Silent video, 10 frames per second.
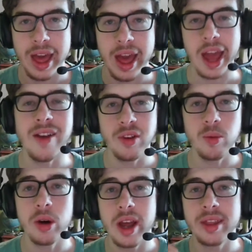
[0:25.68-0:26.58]
Hey
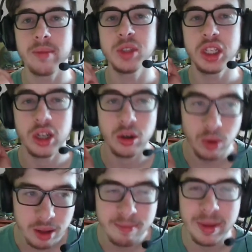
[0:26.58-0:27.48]
everyone, SMG here.
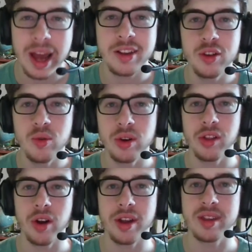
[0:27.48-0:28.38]
Welcome back to
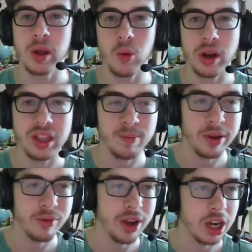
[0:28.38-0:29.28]
another SML
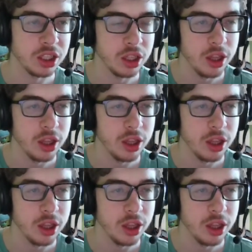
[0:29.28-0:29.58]
YTP reaction.